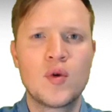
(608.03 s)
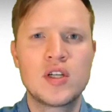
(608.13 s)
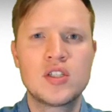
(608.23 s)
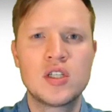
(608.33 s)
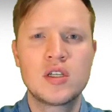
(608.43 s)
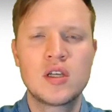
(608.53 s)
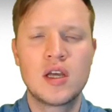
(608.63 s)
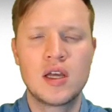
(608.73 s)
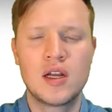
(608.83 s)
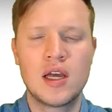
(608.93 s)
for watching,
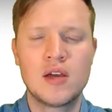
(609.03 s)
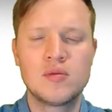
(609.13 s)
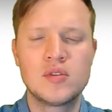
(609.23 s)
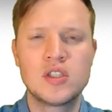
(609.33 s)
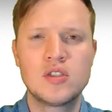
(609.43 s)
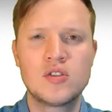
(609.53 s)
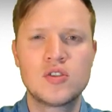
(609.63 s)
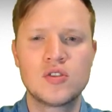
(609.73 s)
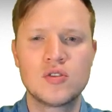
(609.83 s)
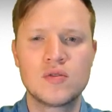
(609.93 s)
and I hope to see you
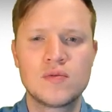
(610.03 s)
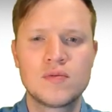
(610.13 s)
soon.